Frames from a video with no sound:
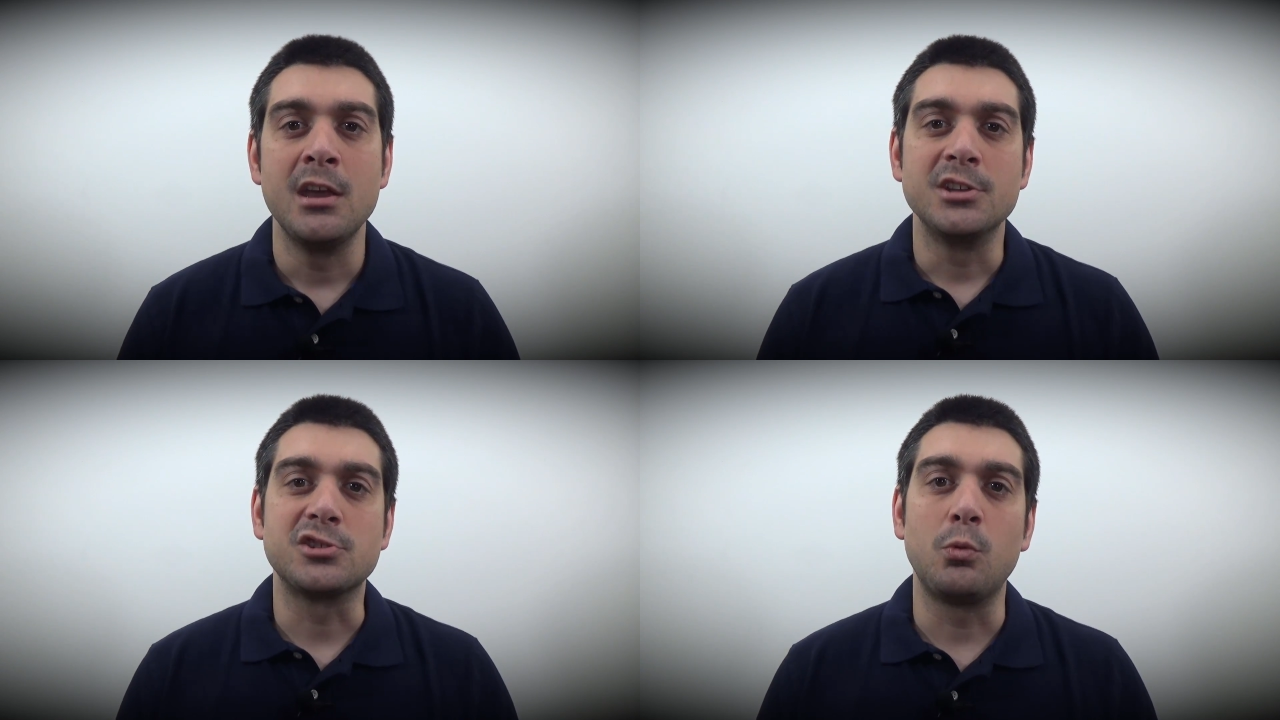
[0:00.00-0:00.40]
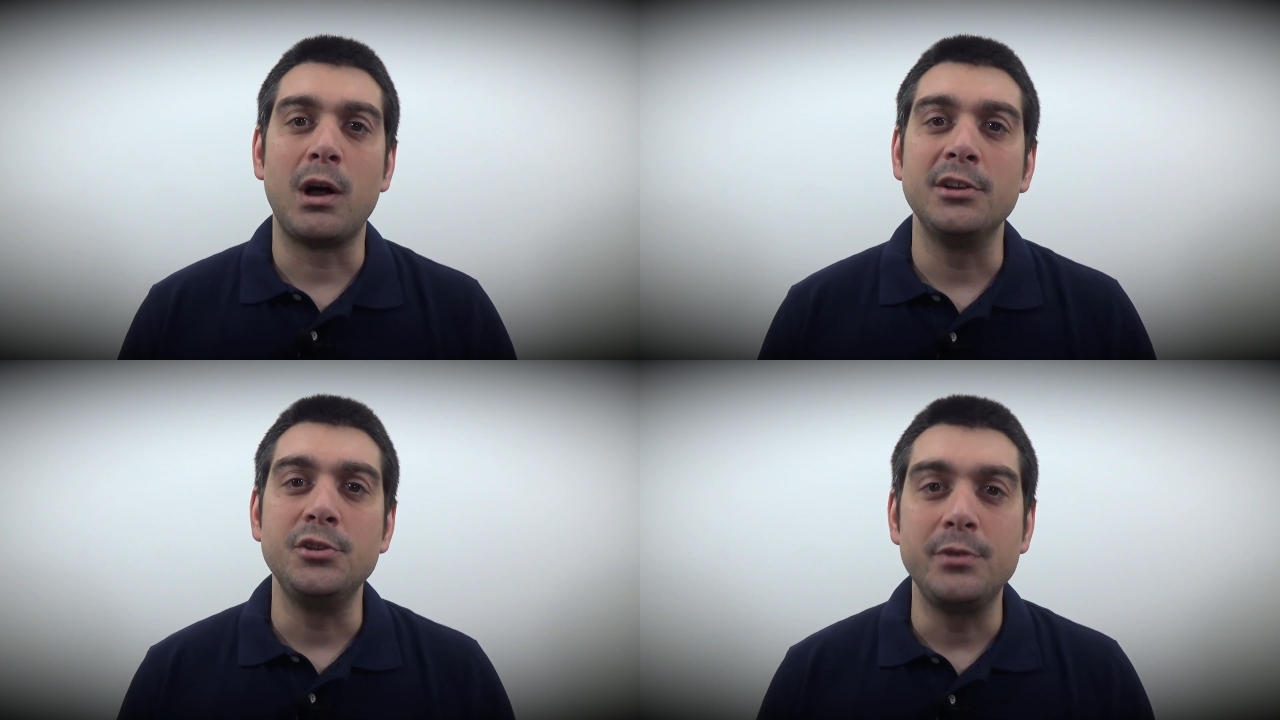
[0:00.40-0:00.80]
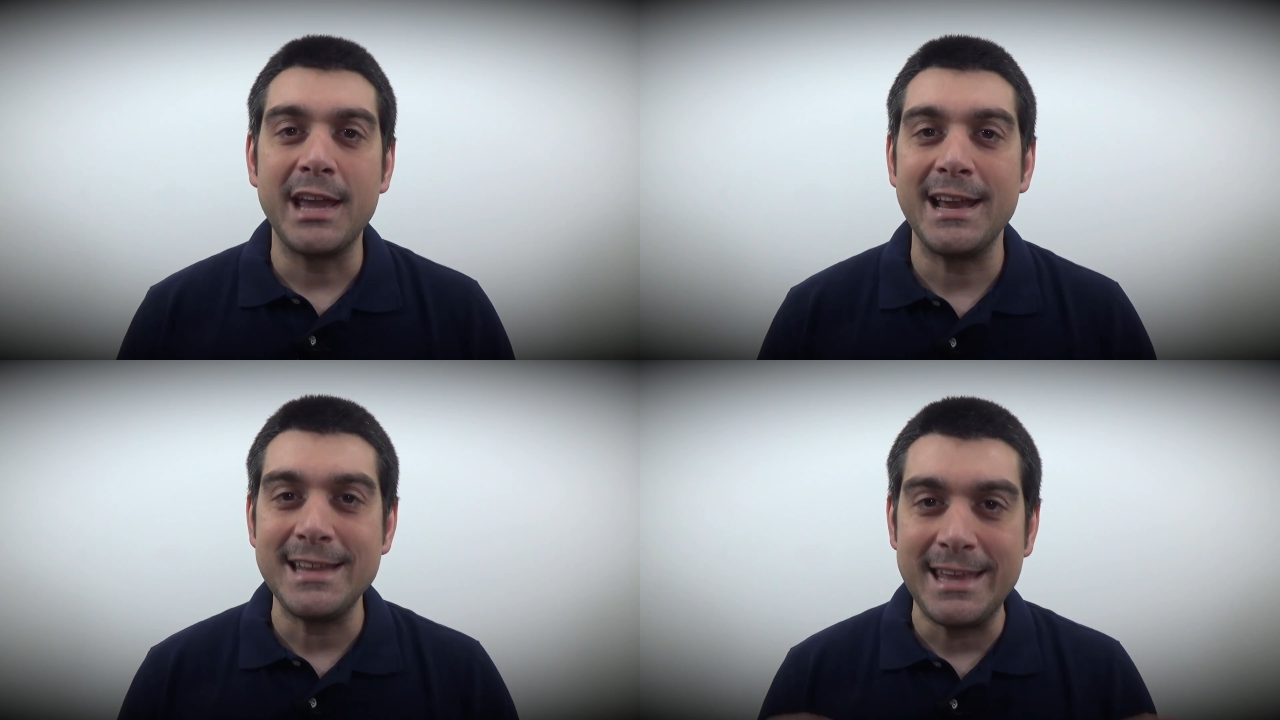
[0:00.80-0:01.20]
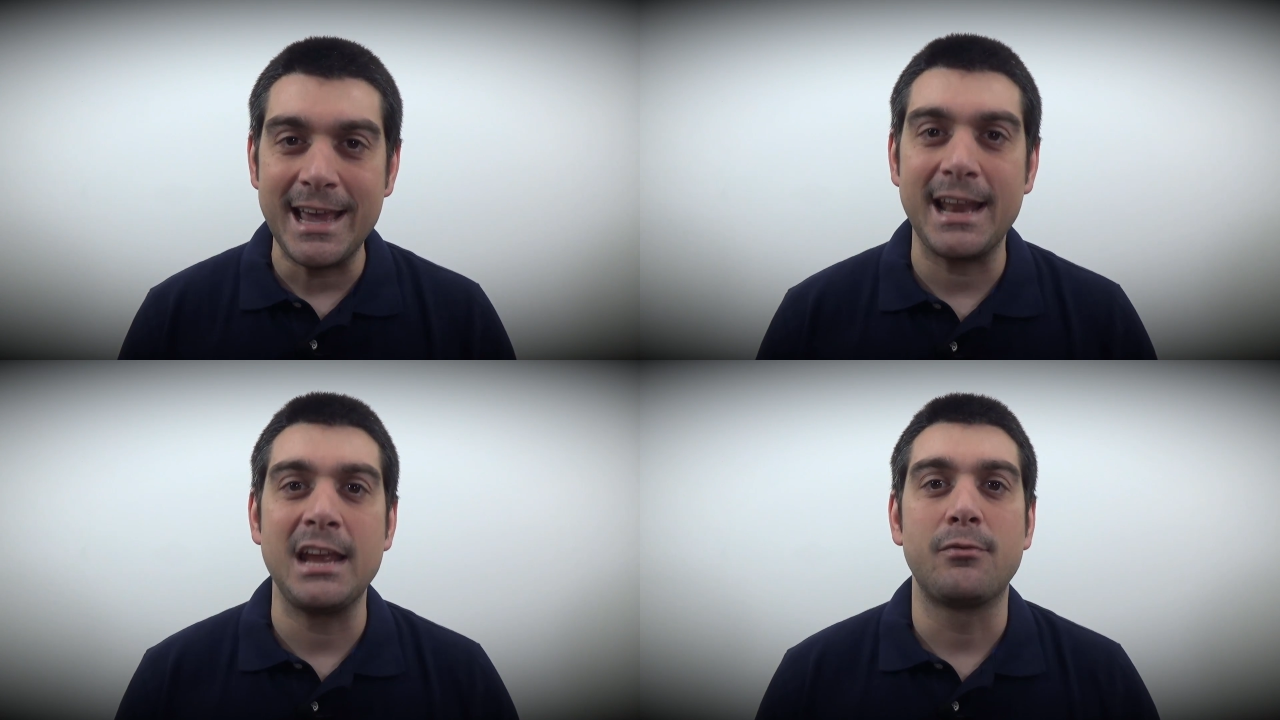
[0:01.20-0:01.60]
So while you can
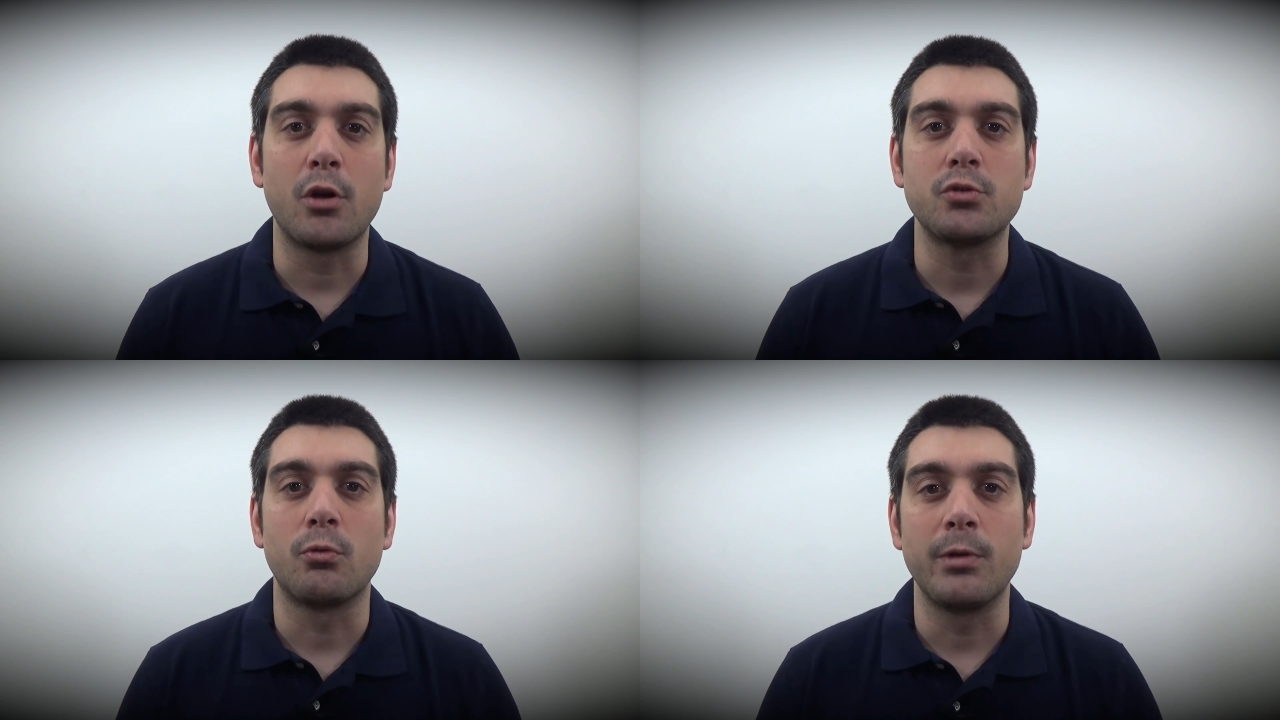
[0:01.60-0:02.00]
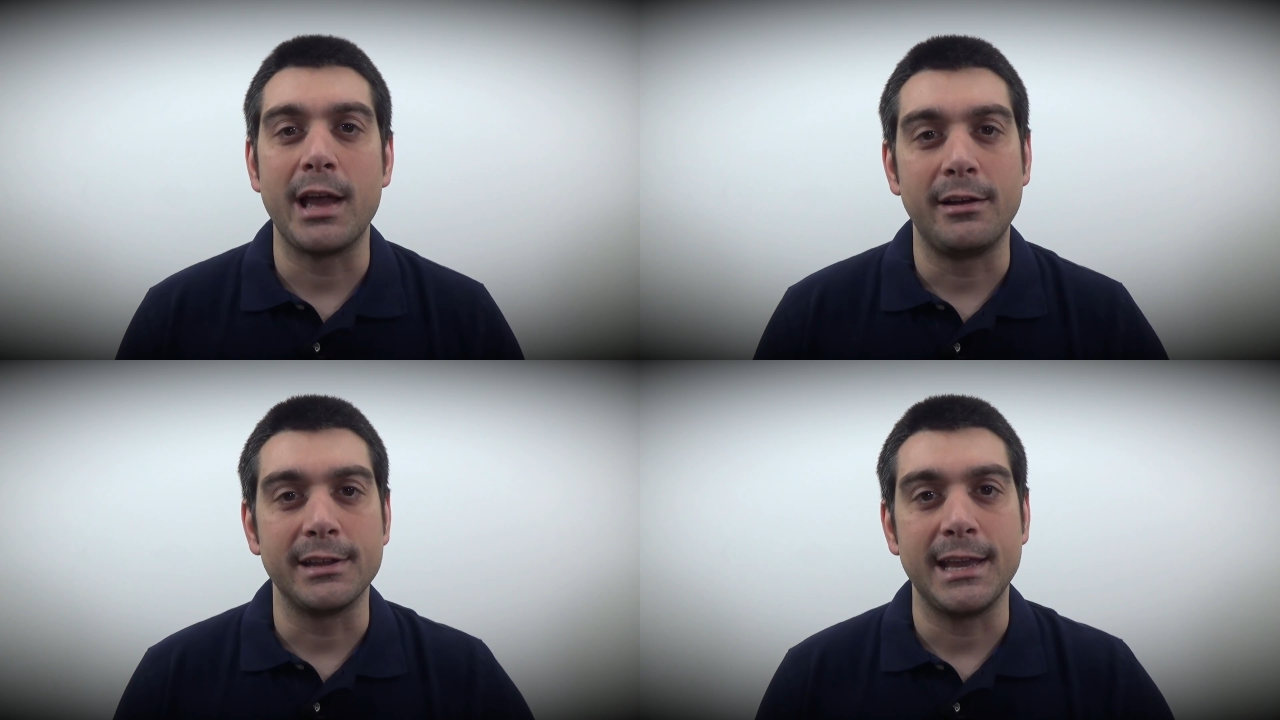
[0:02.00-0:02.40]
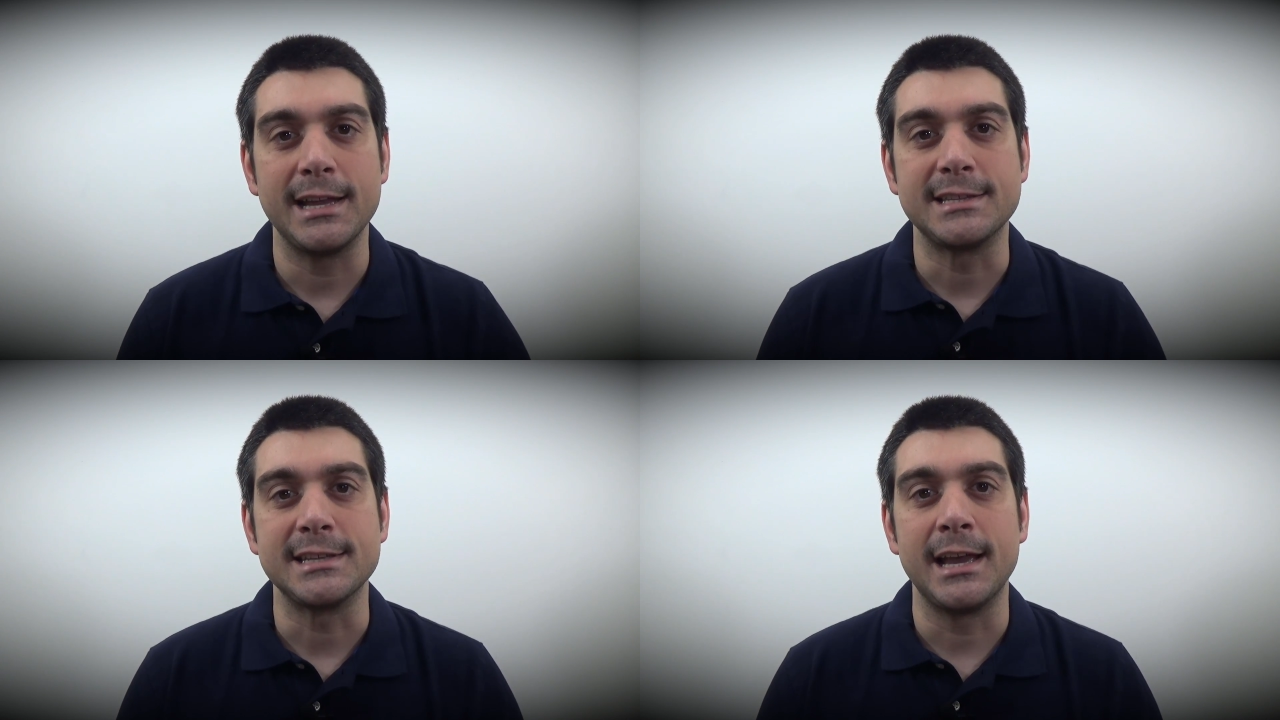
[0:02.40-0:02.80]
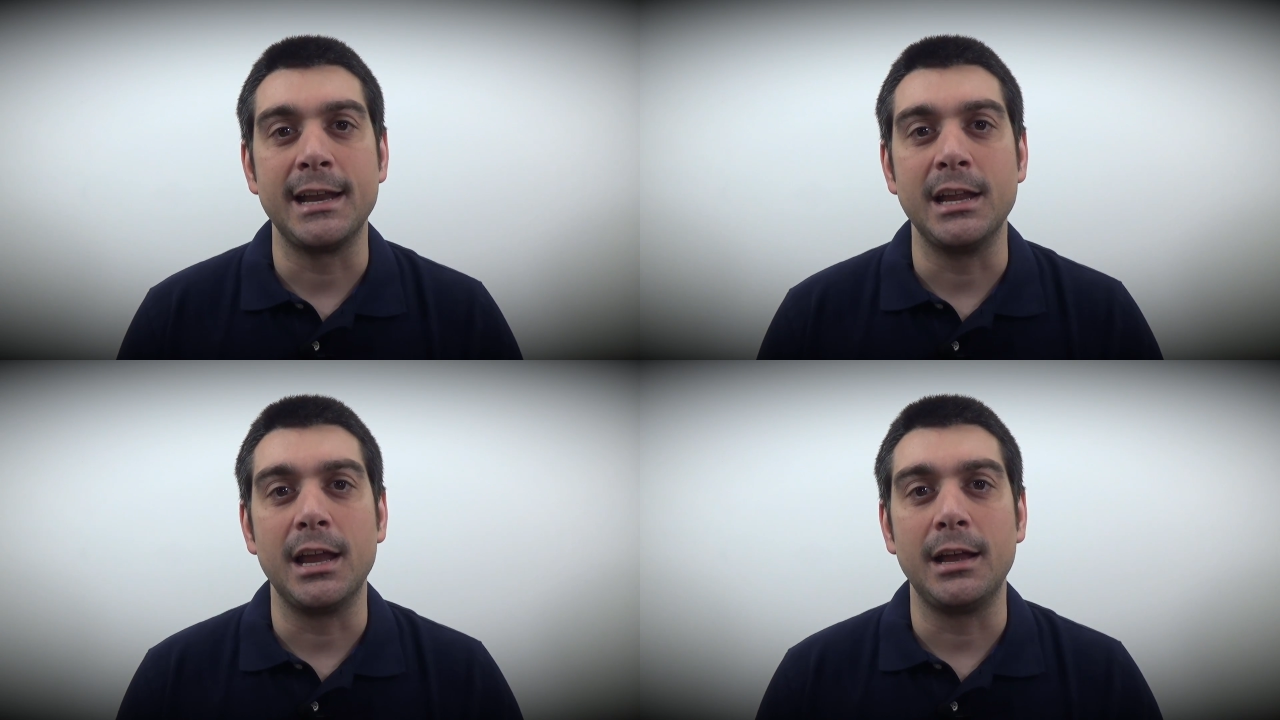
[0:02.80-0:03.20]
get a virtual reality
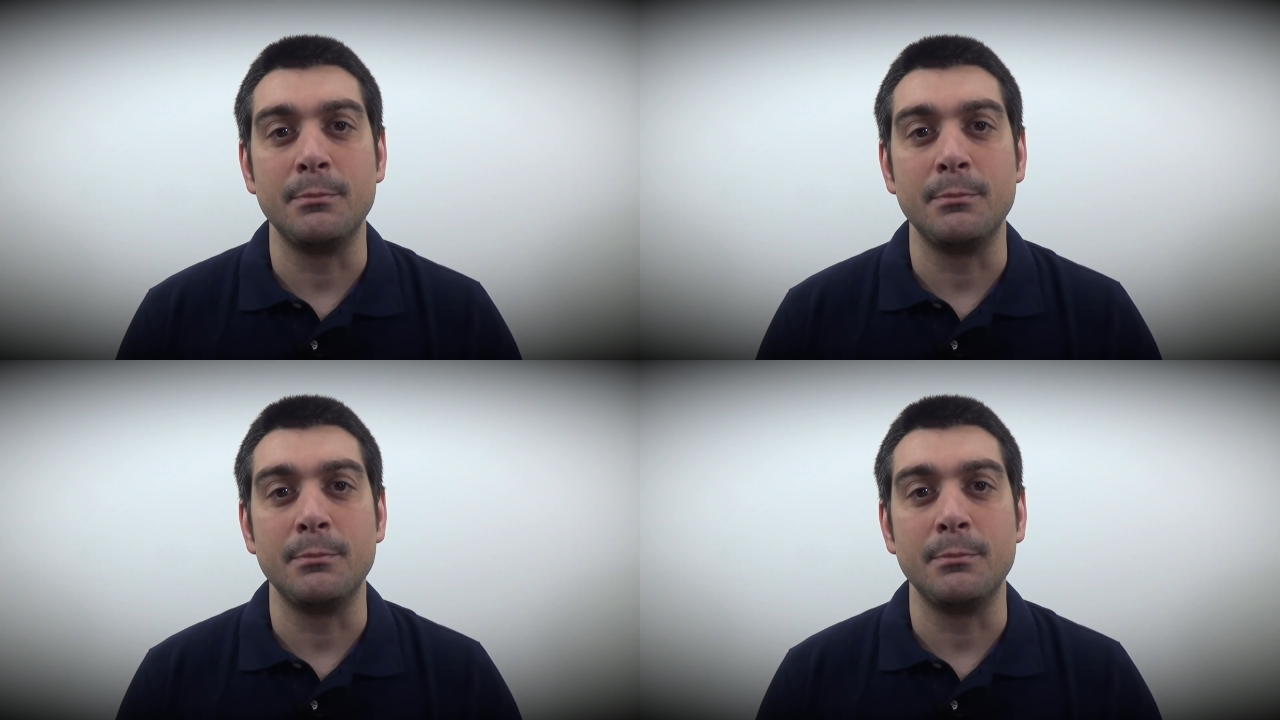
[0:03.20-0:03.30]
headset